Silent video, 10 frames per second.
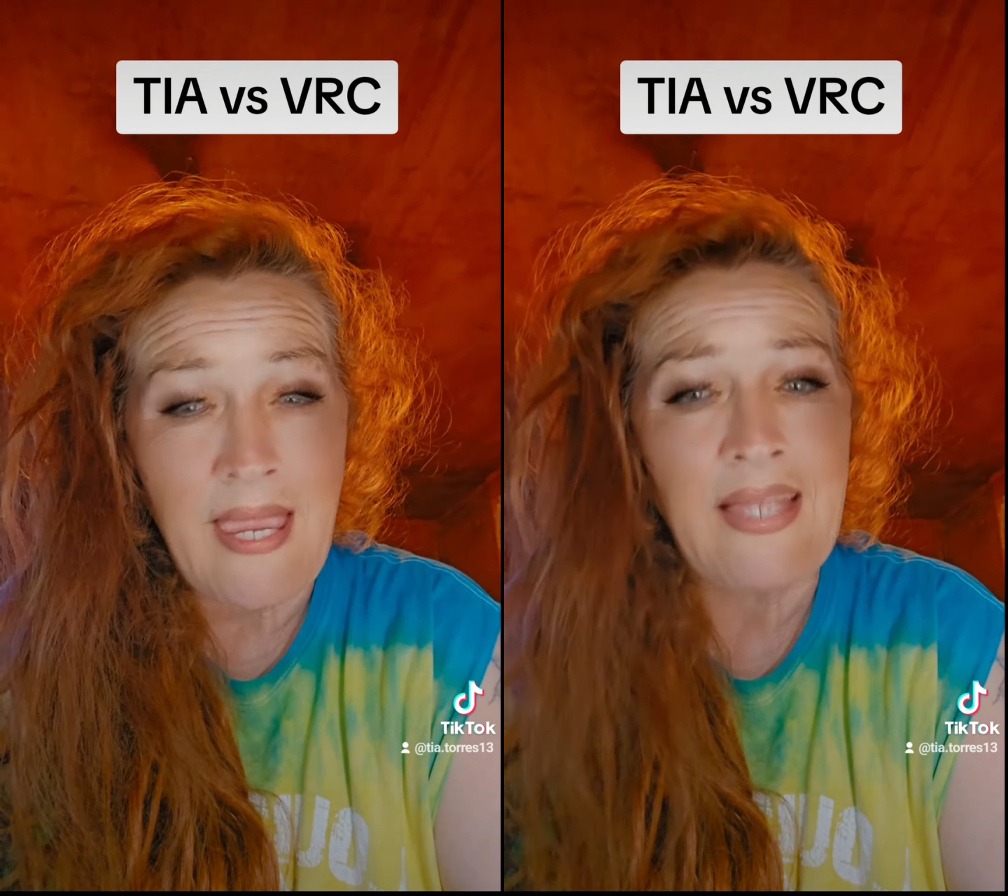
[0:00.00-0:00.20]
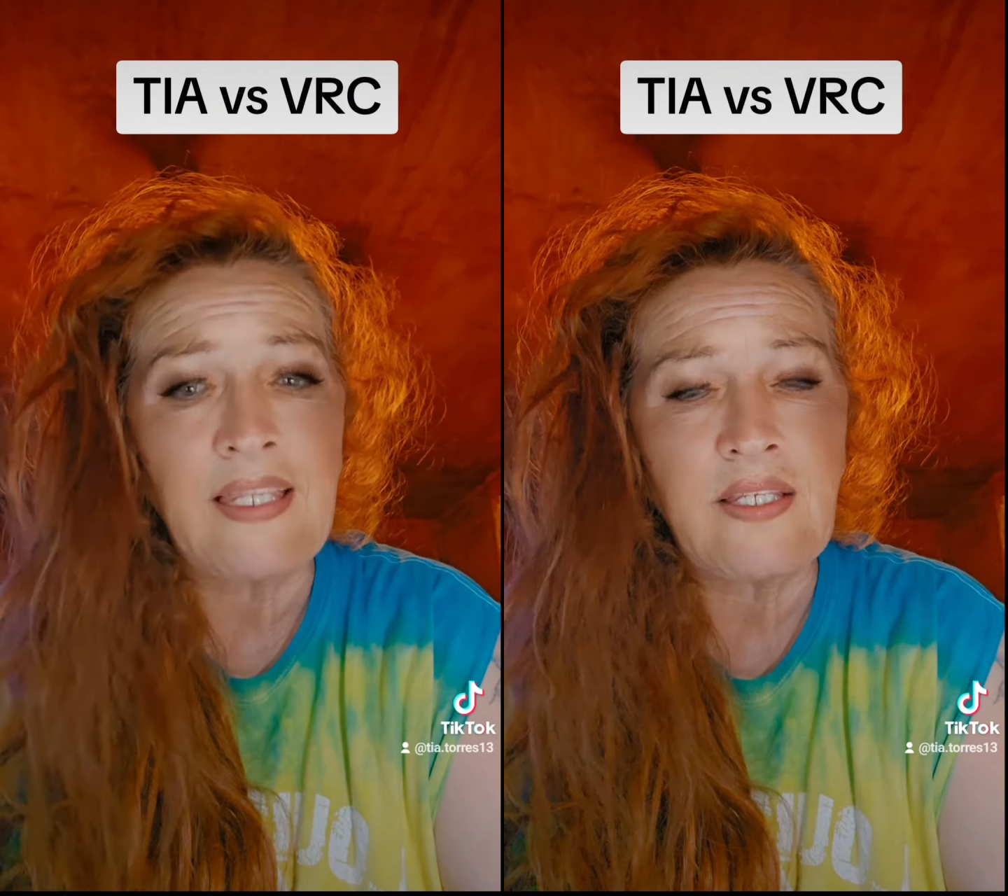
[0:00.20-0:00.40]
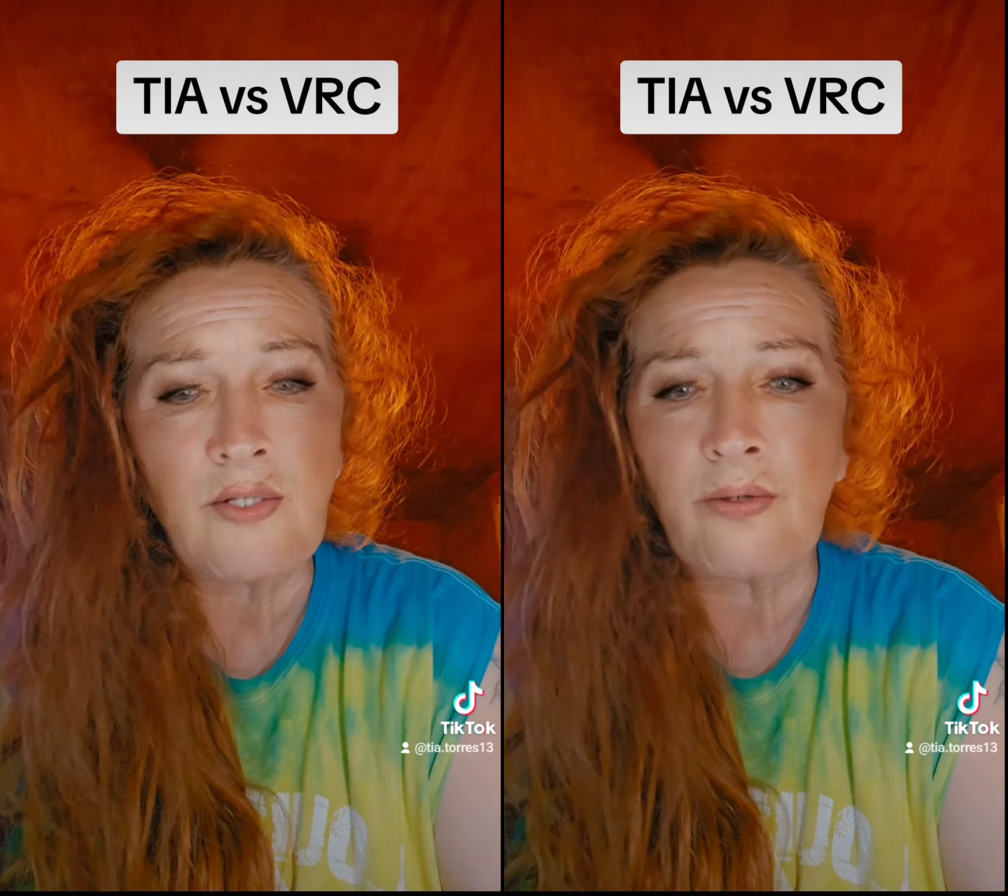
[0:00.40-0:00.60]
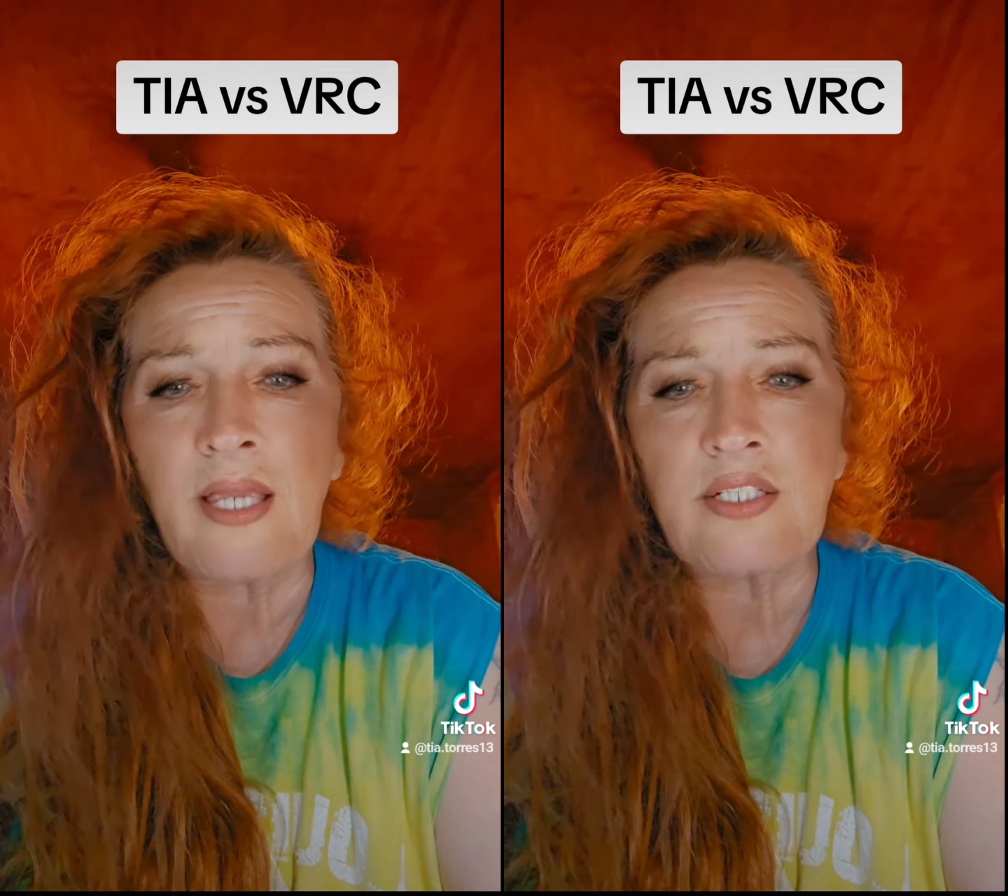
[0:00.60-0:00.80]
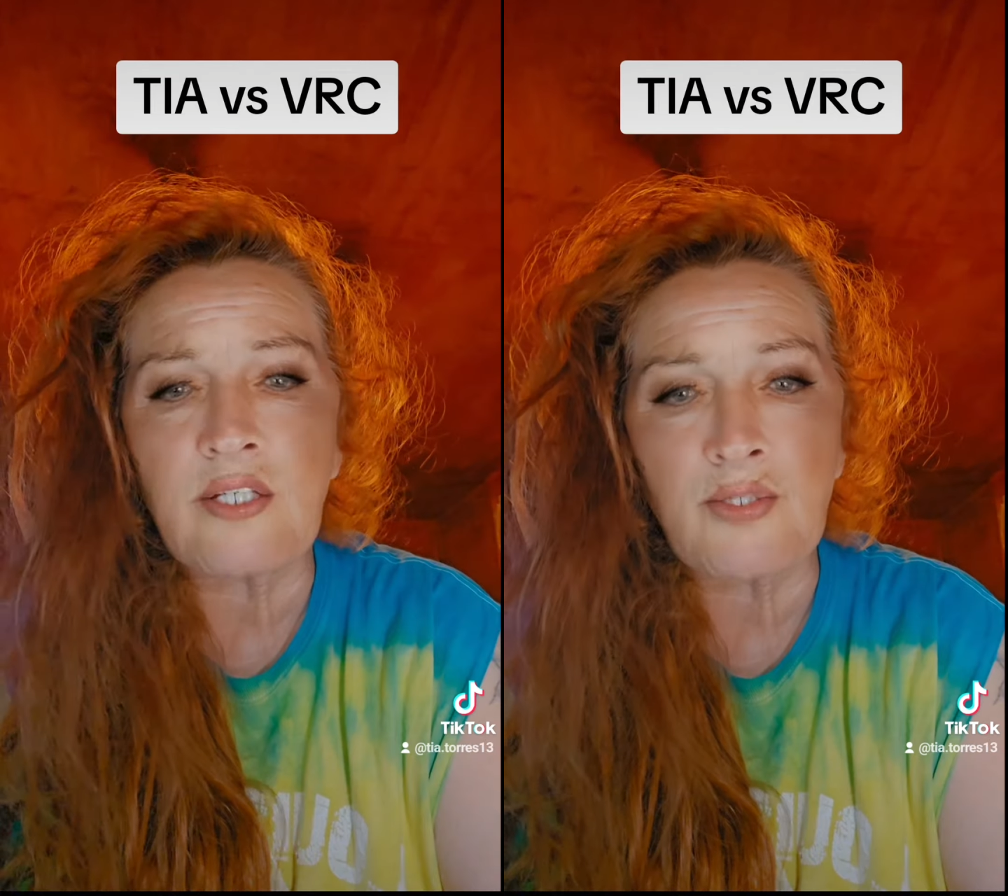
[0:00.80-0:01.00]
any
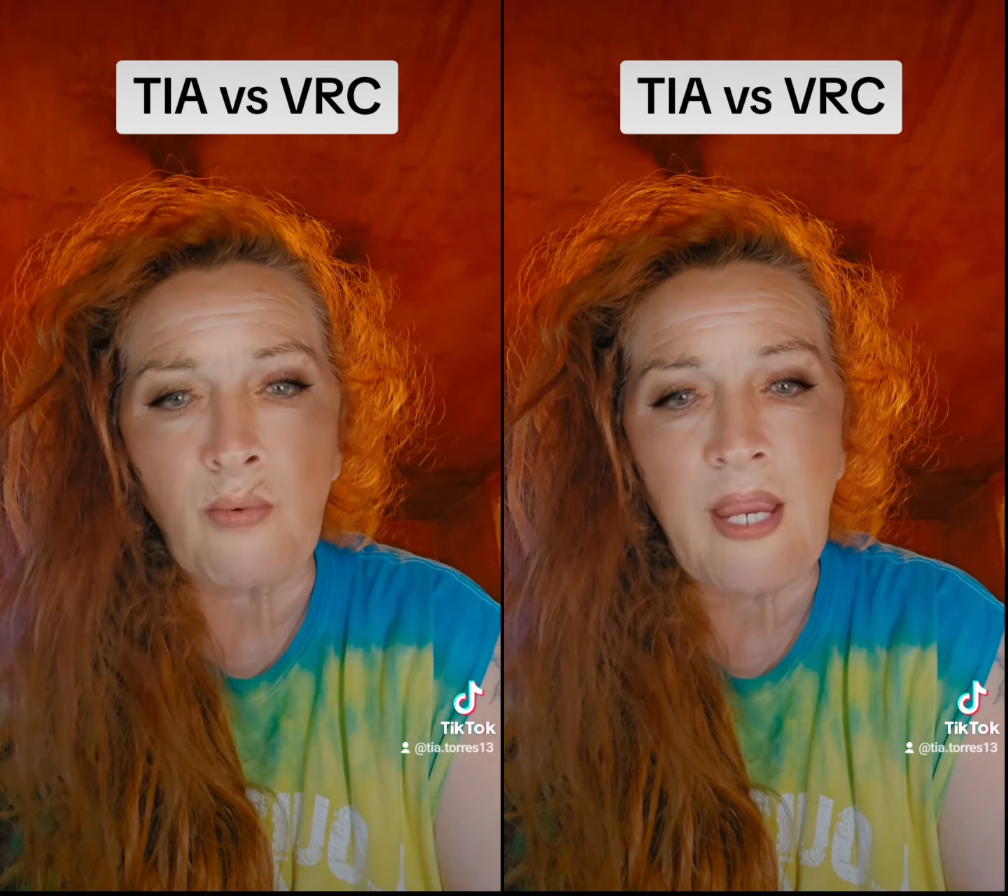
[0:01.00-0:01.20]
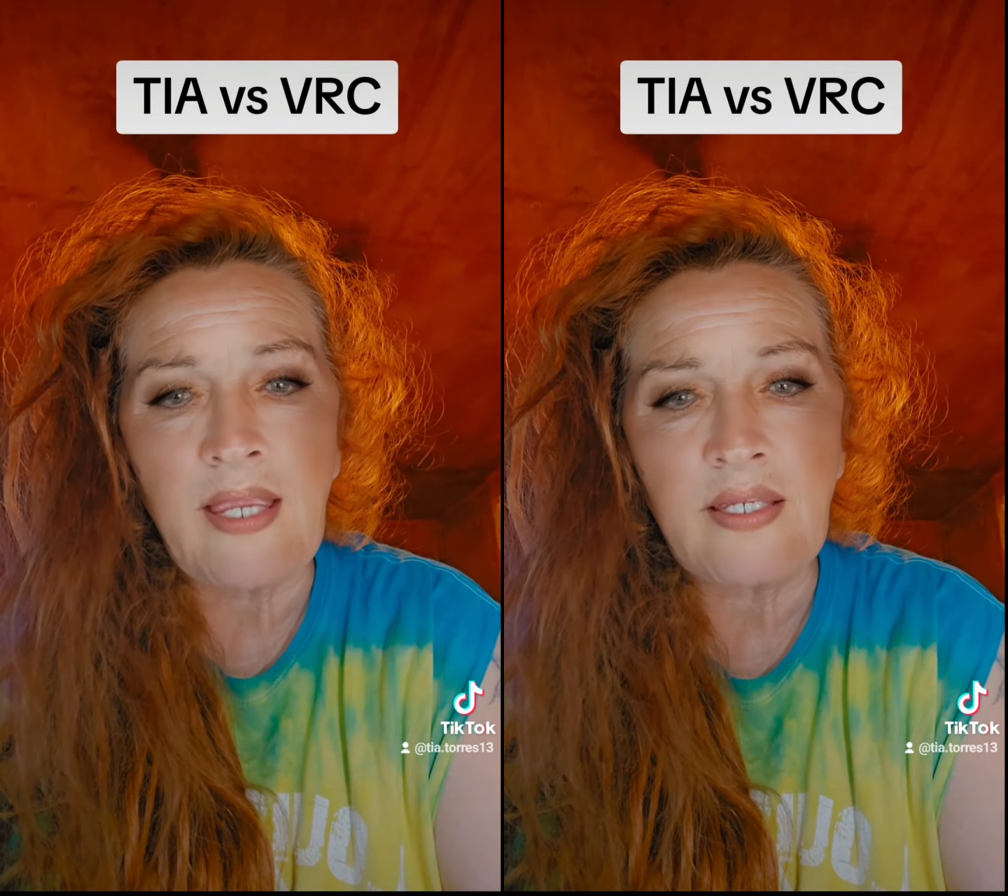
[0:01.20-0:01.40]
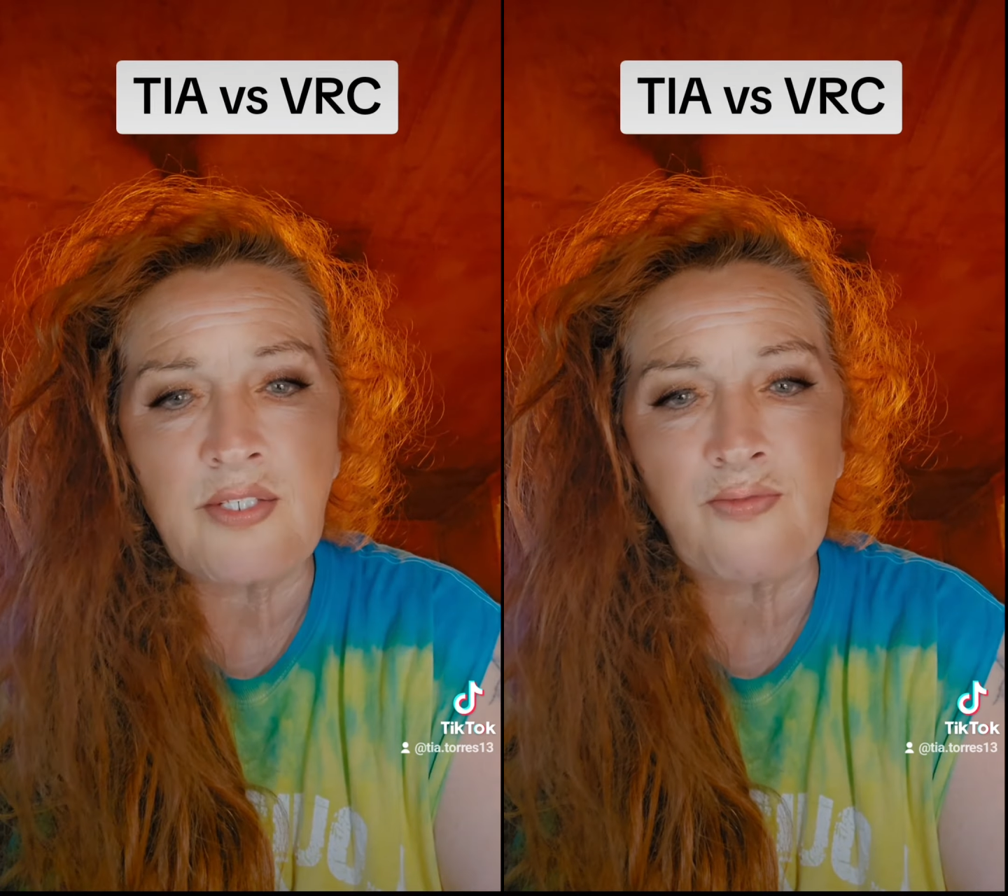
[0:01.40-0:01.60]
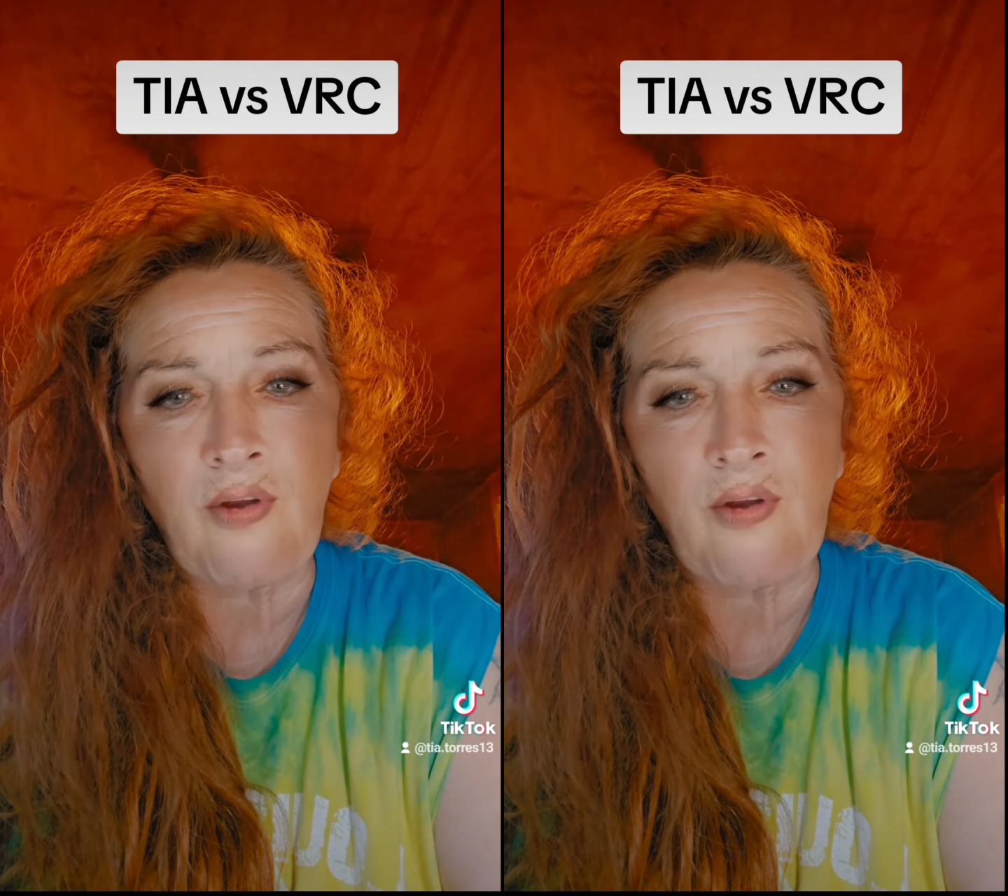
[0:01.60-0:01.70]
donations raised